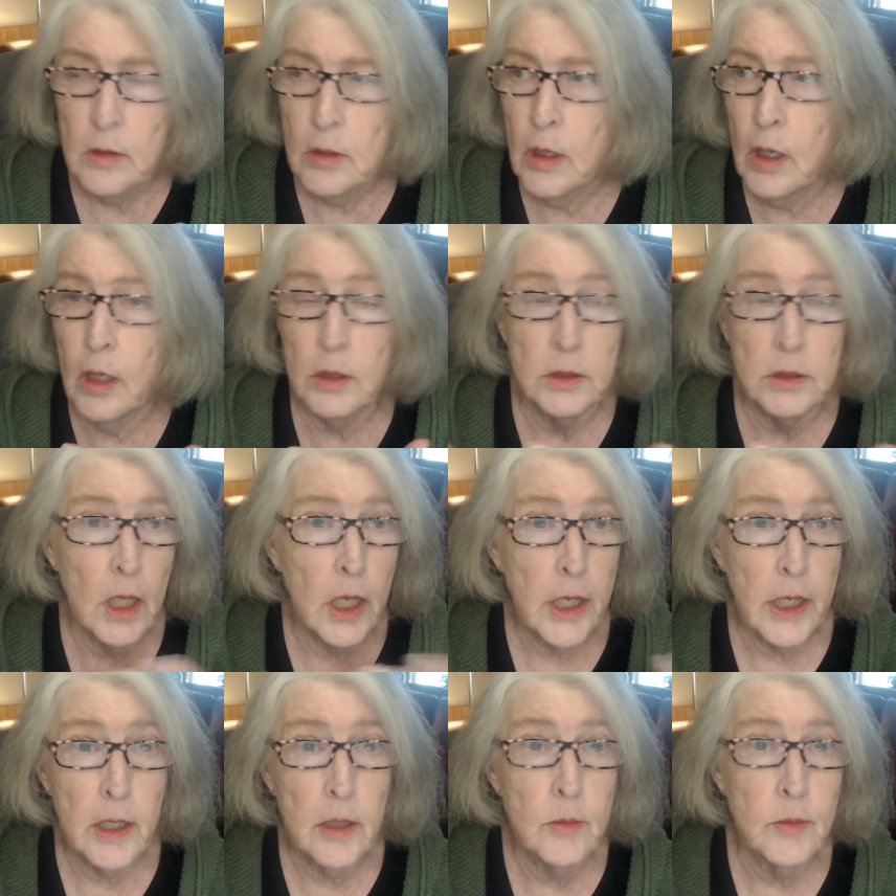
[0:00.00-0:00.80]
a
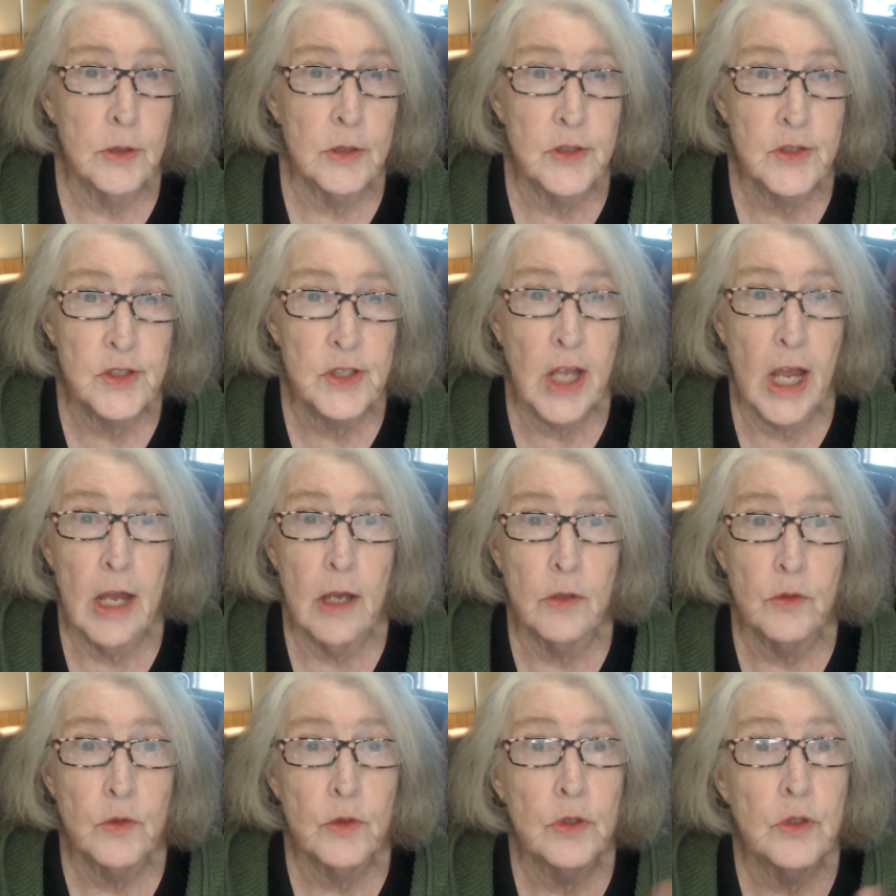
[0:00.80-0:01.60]
likable
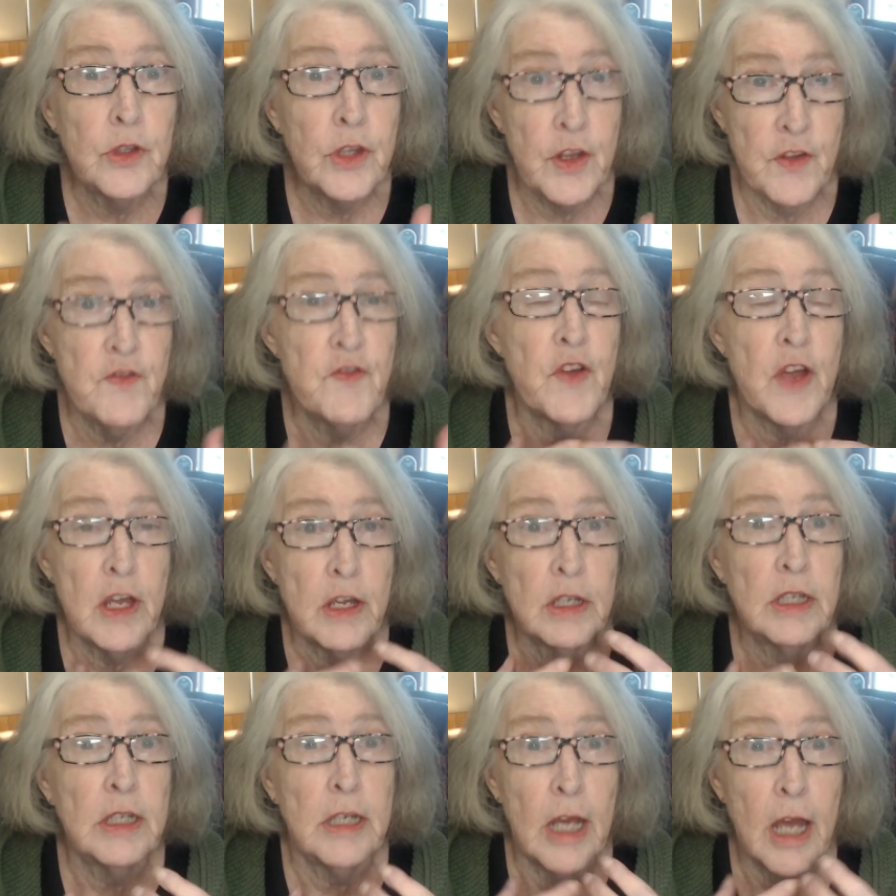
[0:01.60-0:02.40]
scoundrel. They
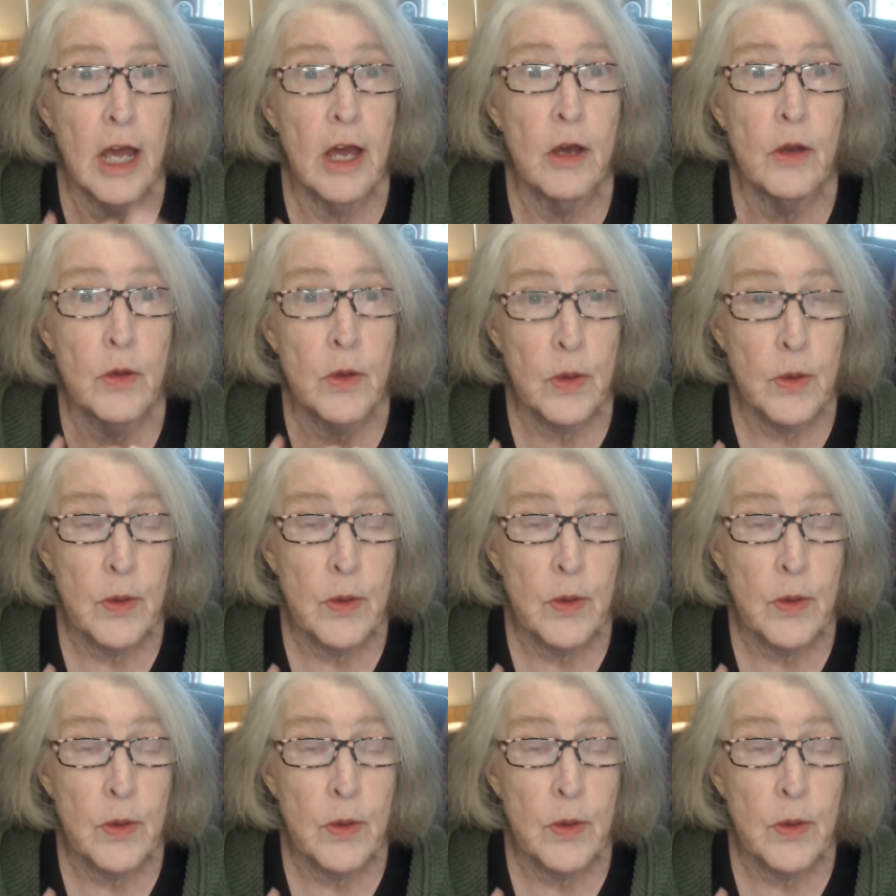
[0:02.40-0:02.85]
find out